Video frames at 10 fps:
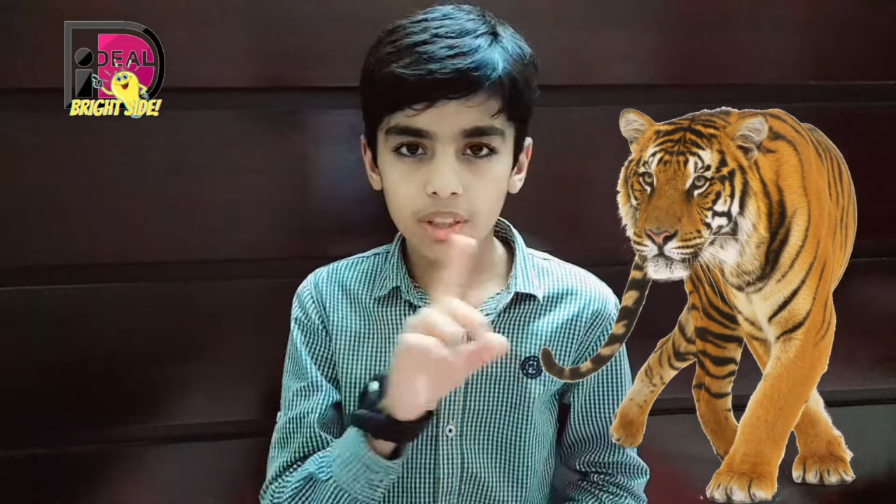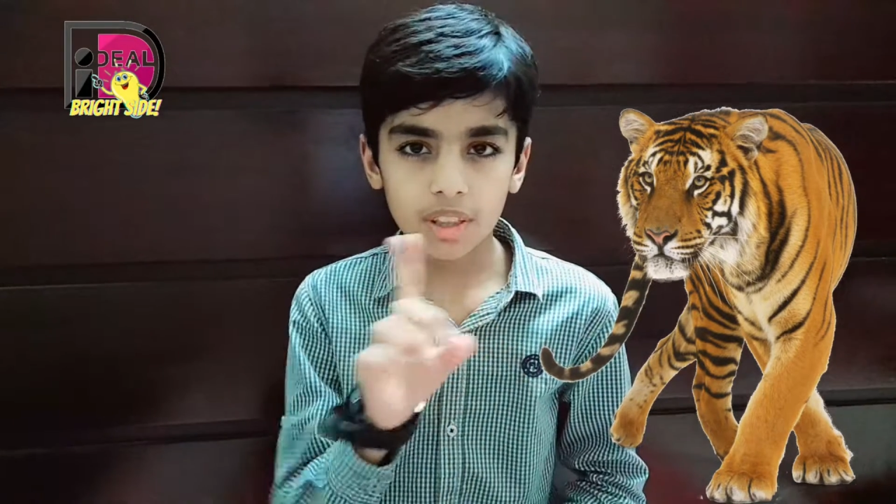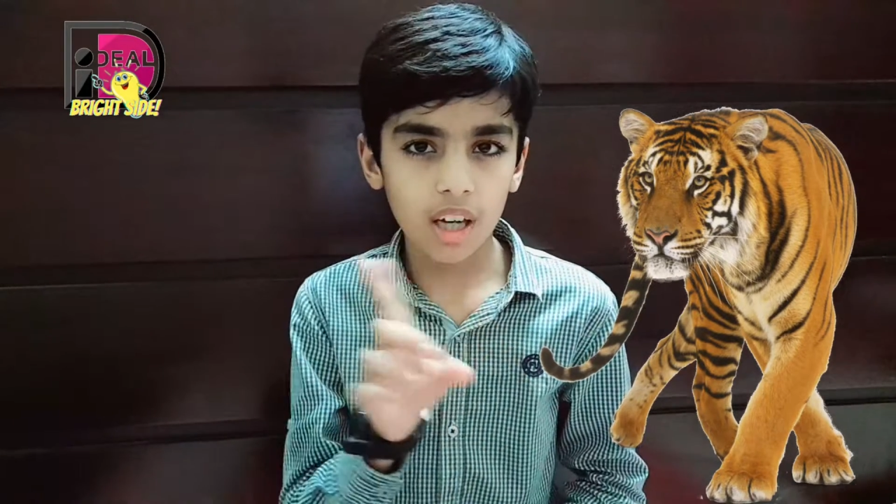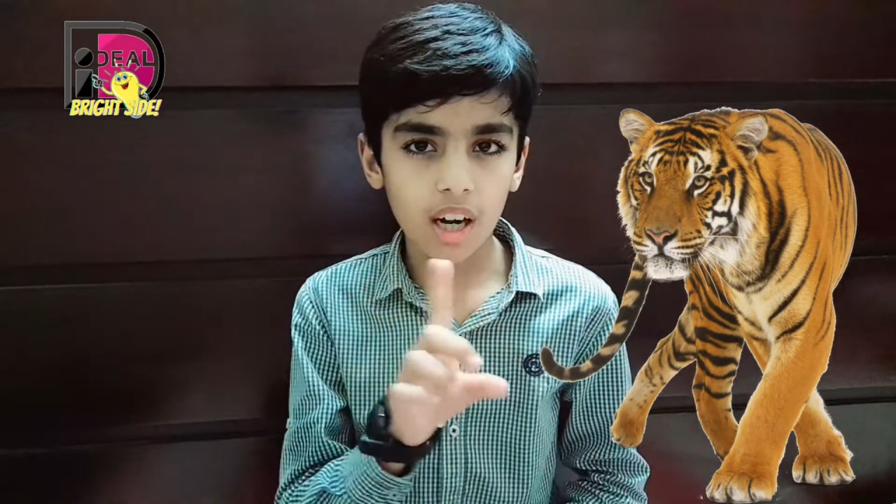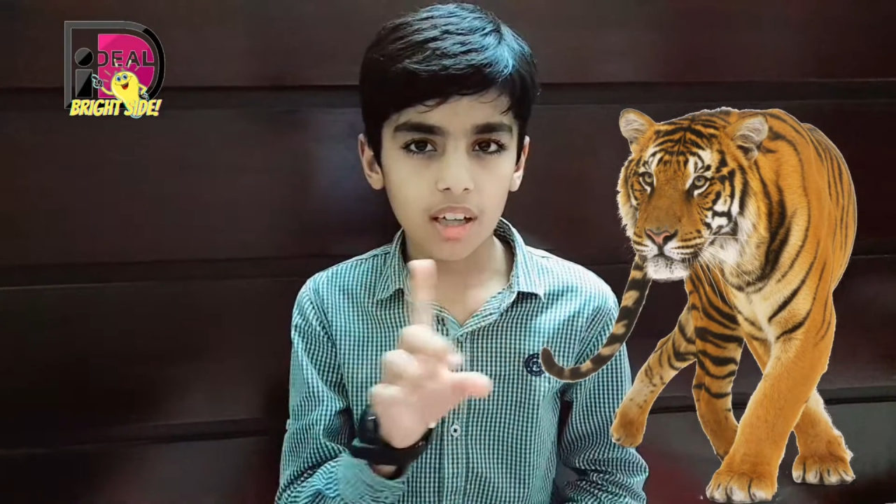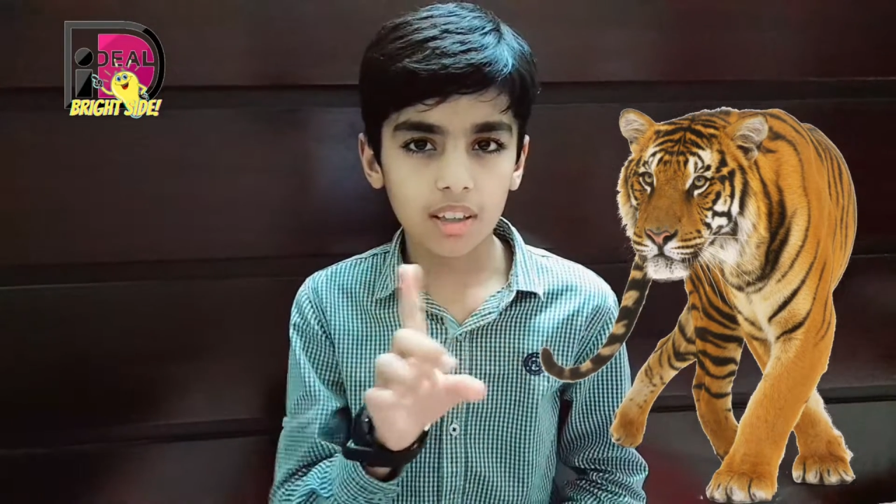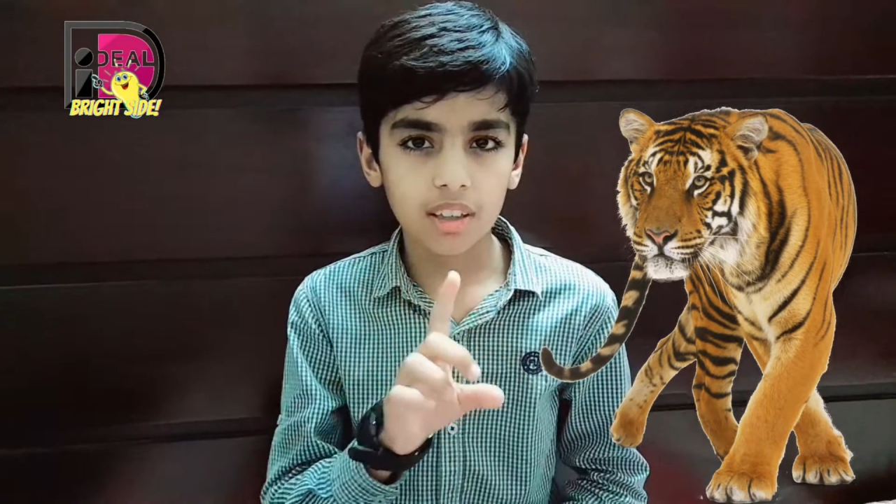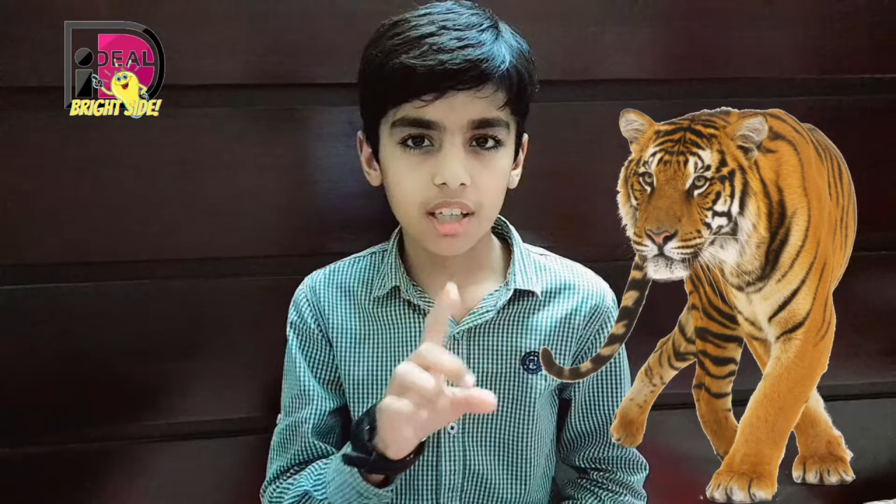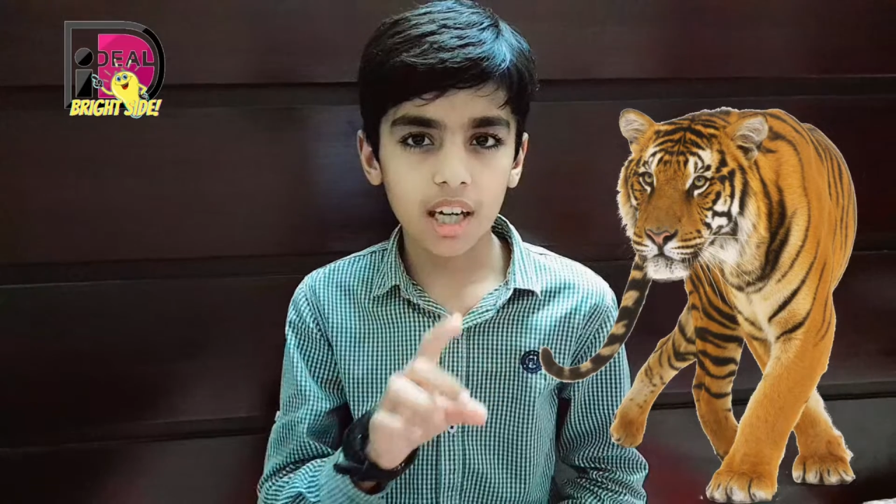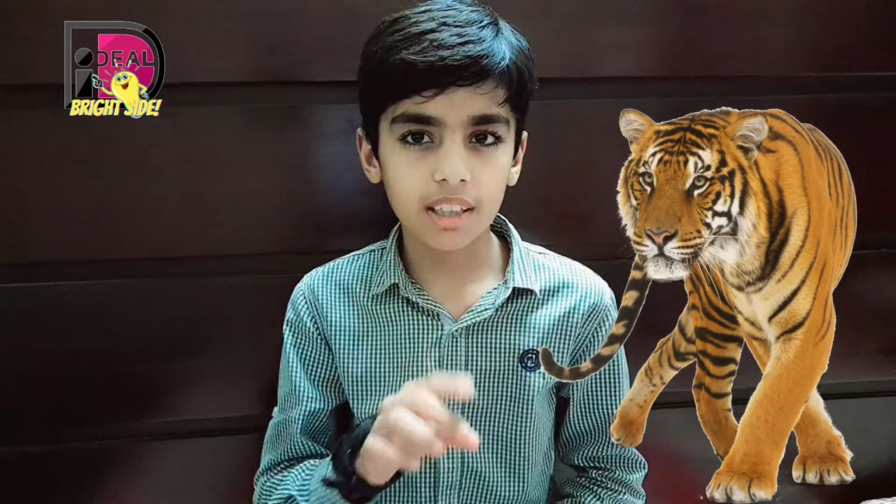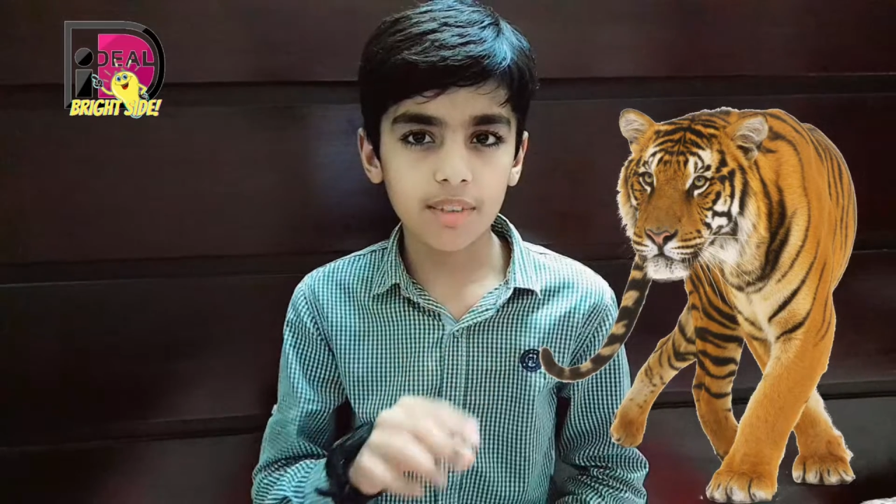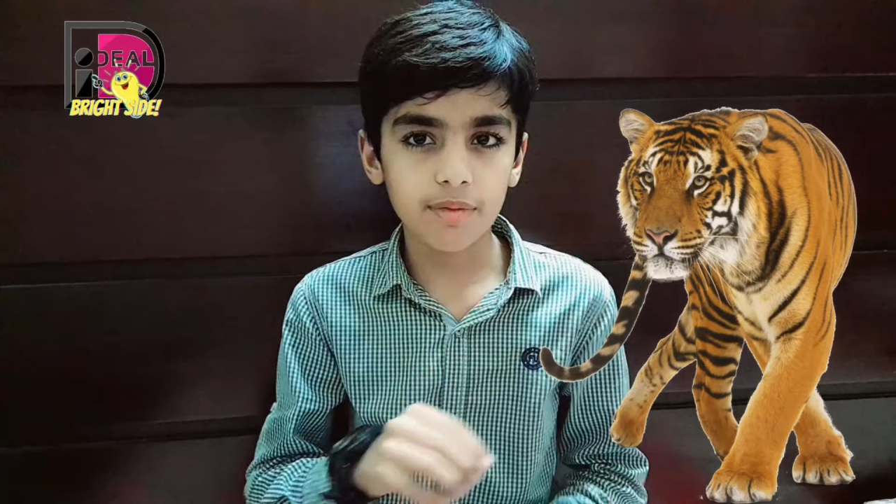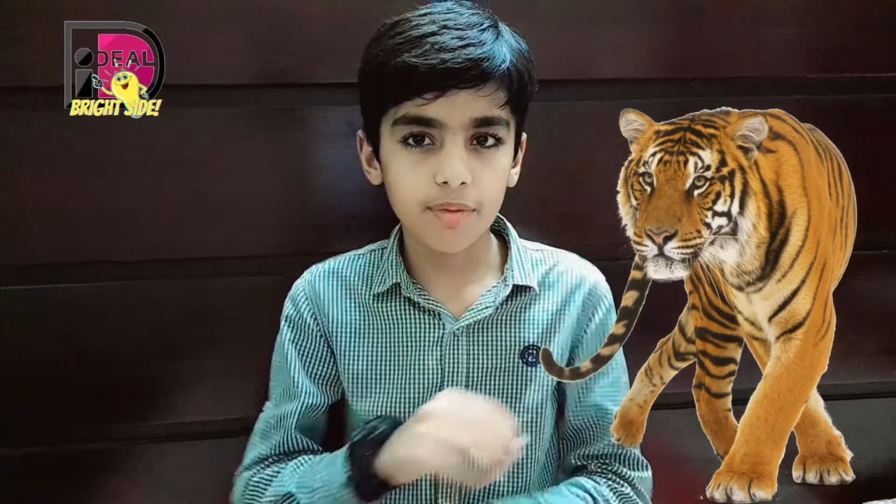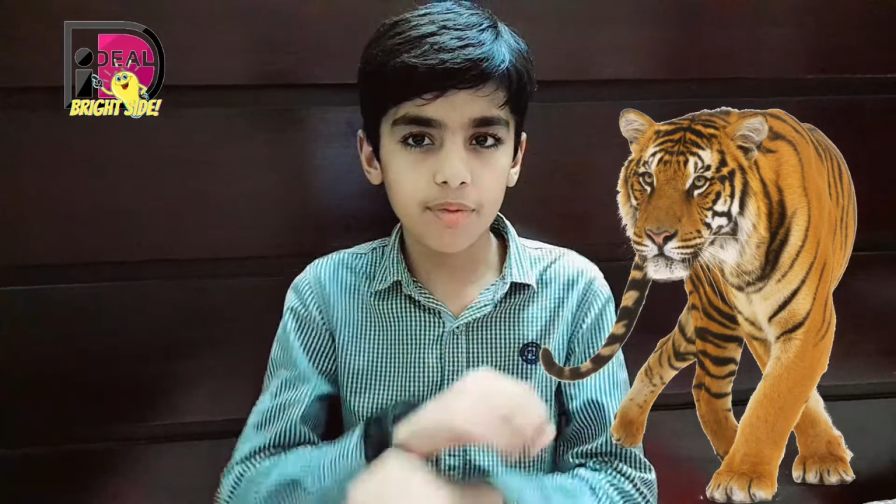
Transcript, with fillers: can't let them